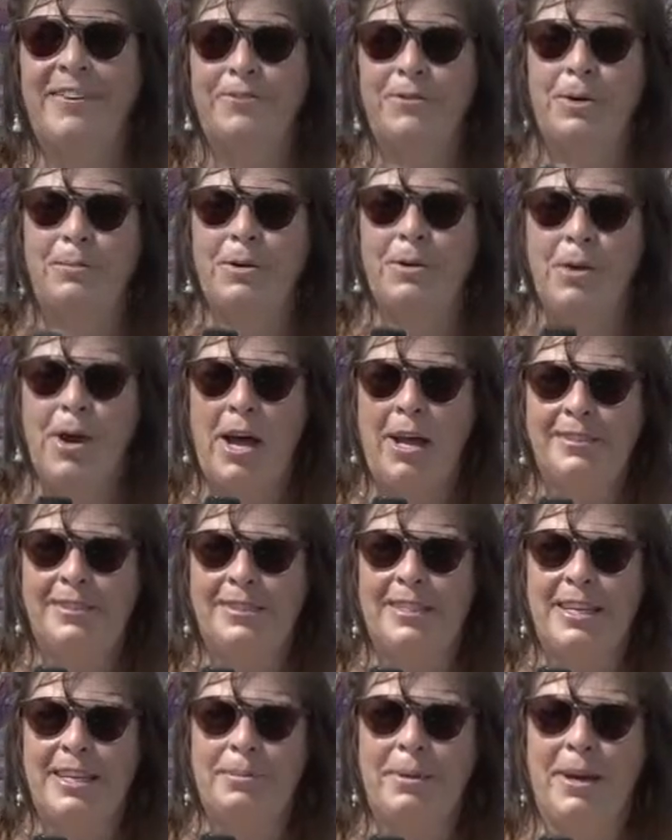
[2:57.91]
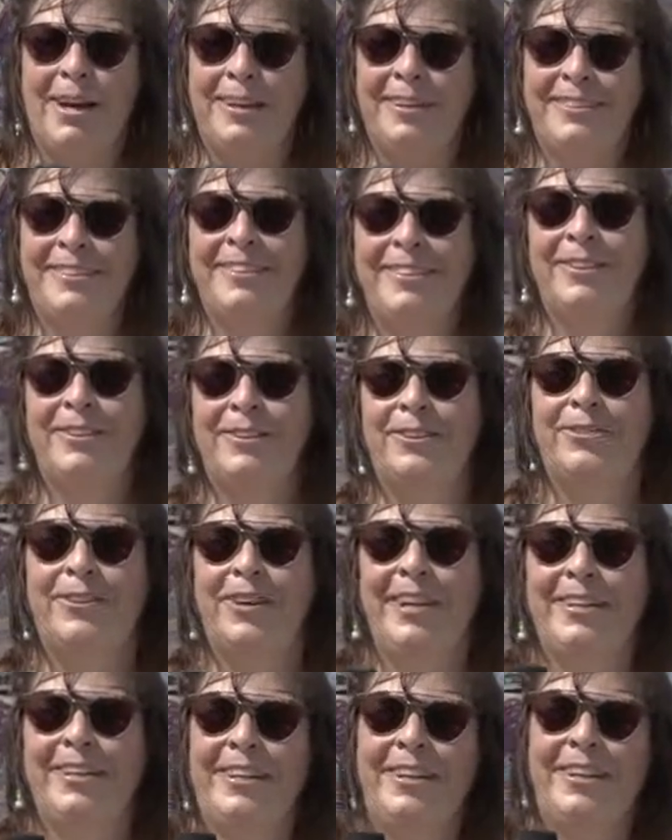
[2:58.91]
From Noel Skiba,
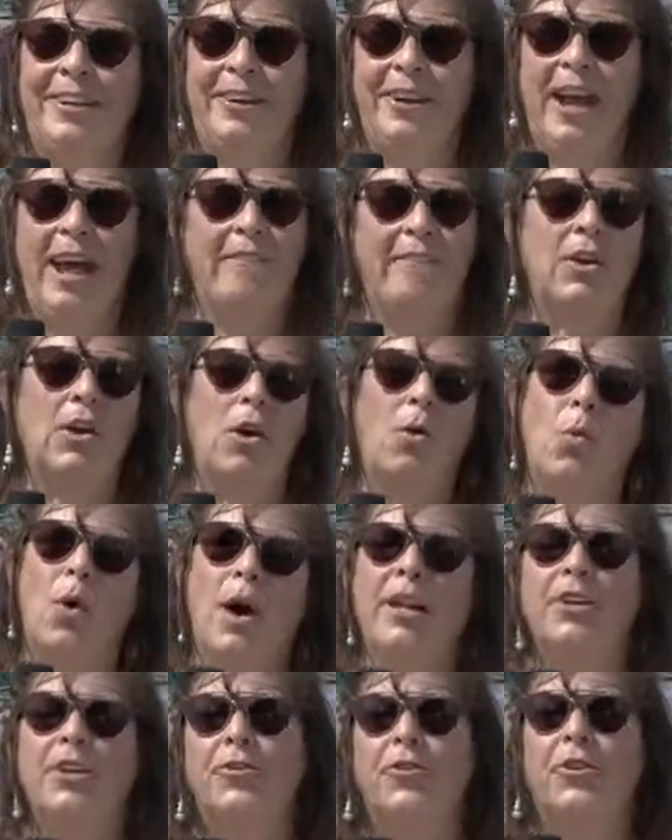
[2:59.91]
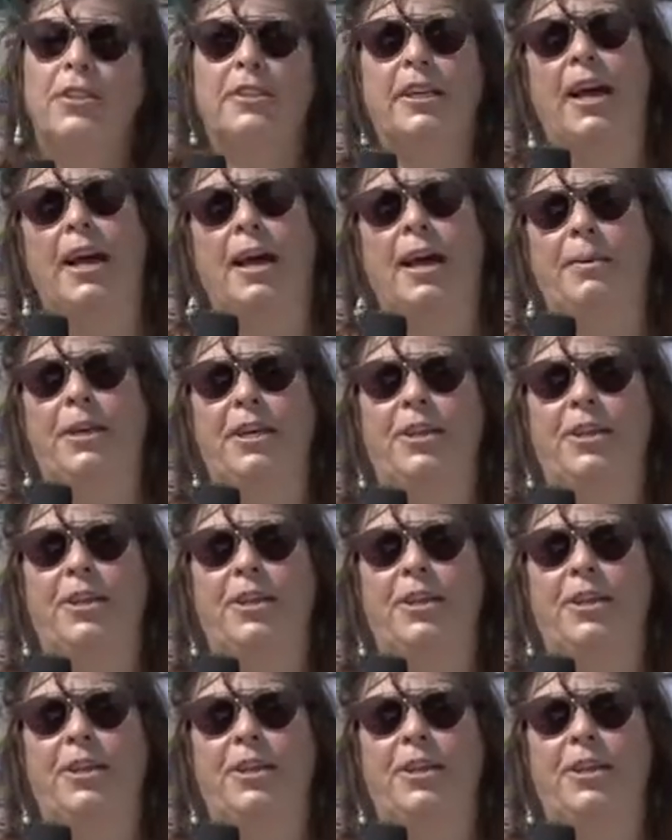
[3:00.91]
right here, having a wonderful time at